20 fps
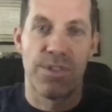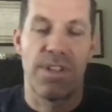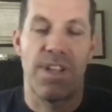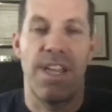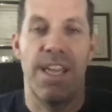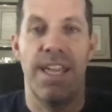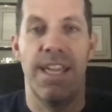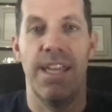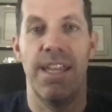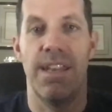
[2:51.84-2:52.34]

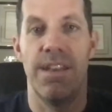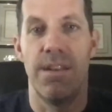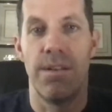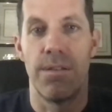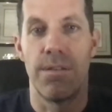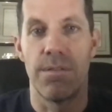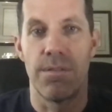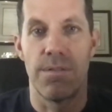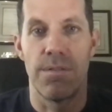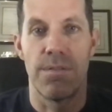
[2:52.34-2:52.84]

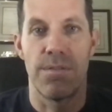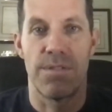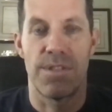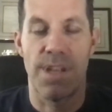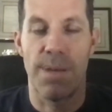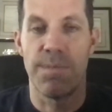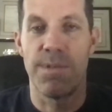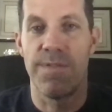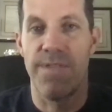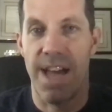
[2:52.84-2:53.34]
and
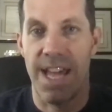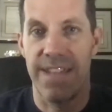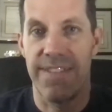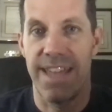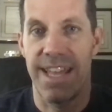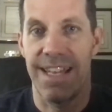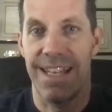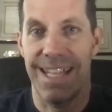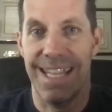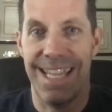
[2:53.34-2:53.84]
subdivided
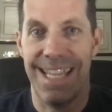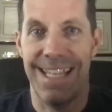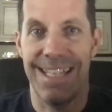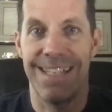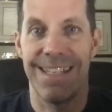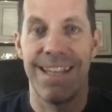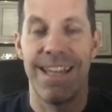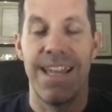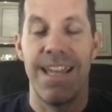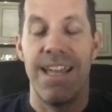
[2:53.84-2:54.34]
that
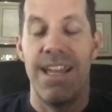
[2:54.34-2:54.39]
land.